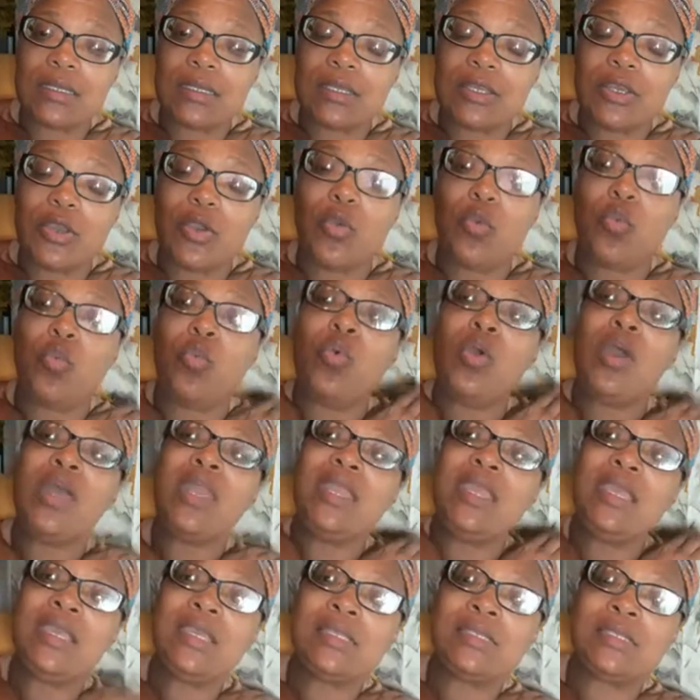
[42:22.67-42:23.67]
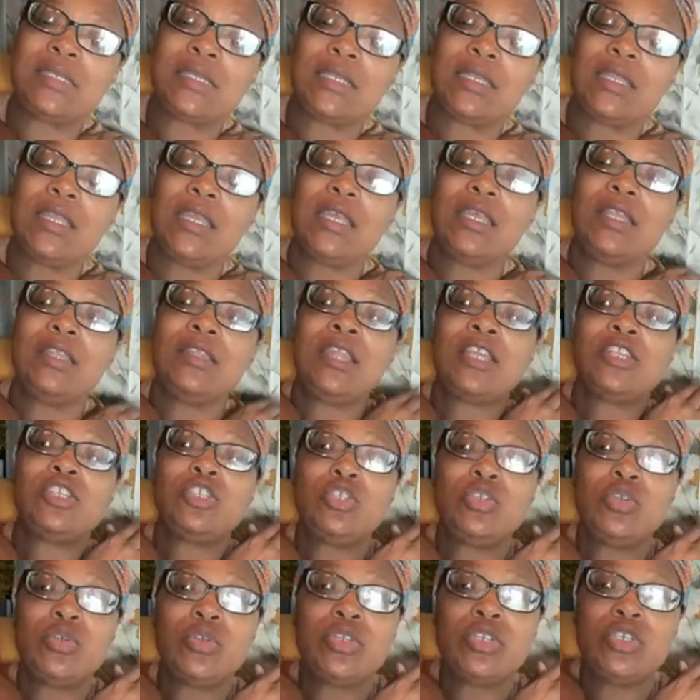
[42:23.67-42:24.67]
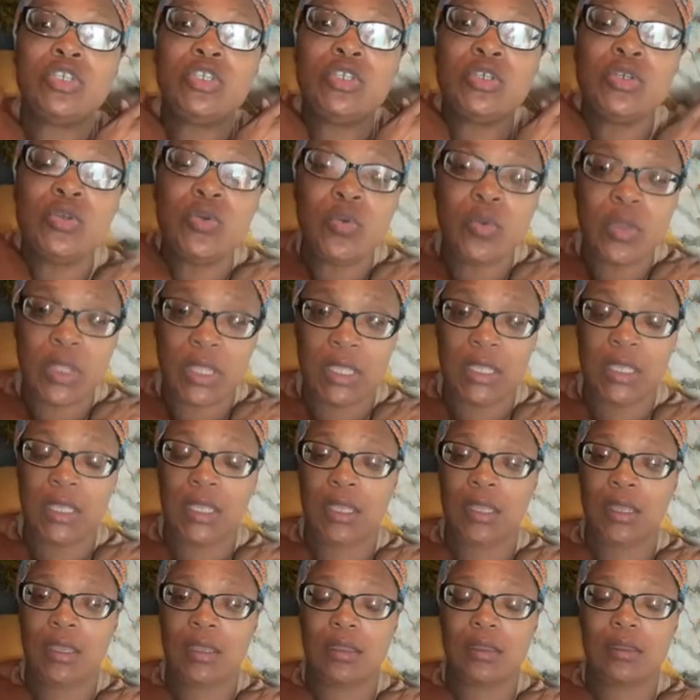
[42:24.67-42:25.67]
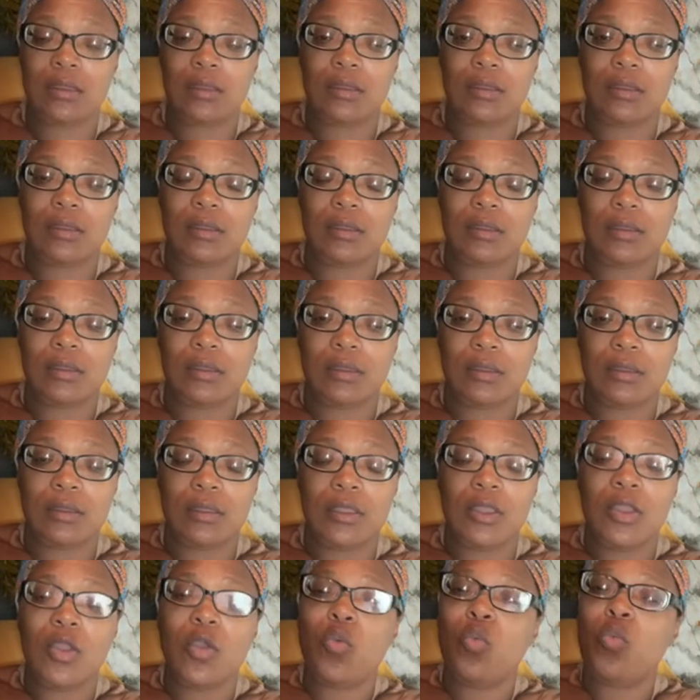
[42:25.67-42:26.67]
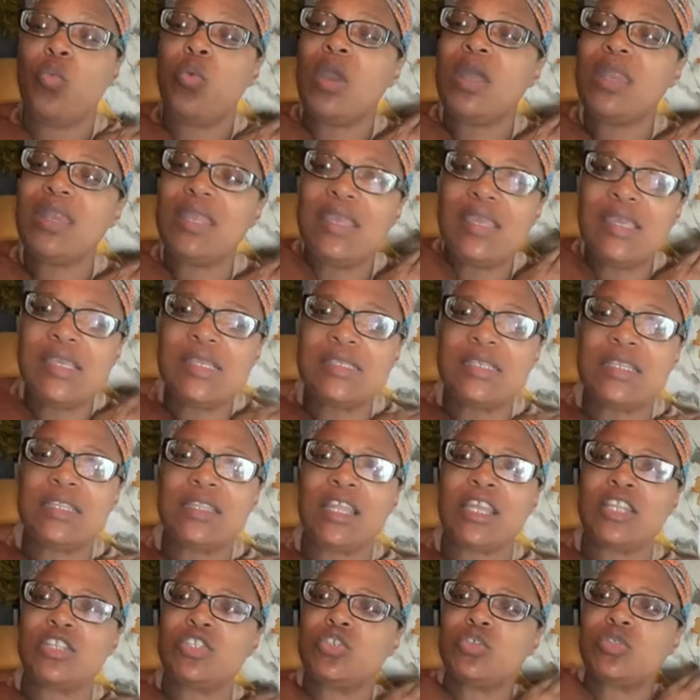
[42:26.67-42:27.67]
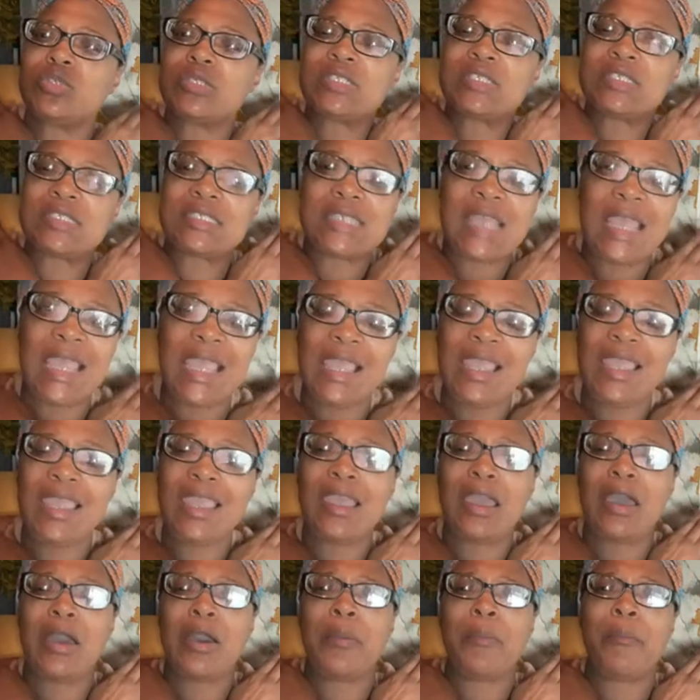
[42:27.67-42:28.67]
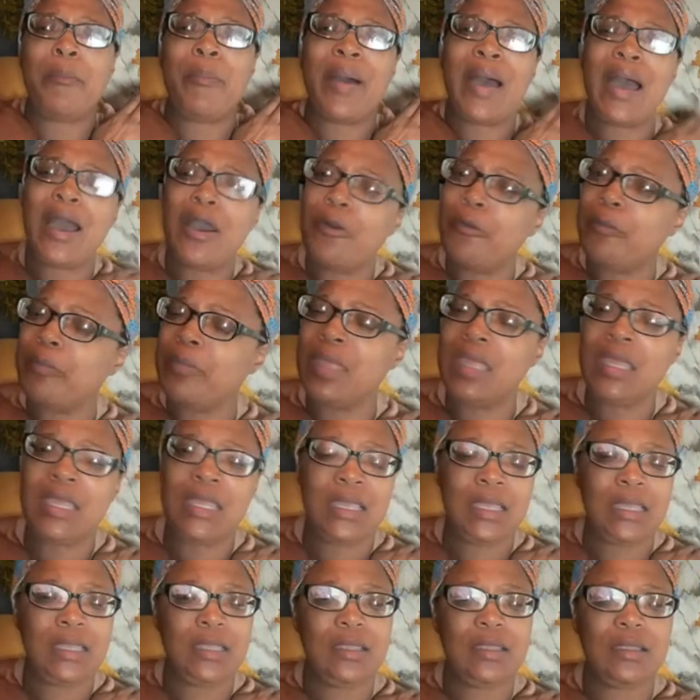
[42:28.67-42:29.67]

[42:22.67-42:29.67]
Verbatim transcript: what is it that you're doing? What is it that you're saying about me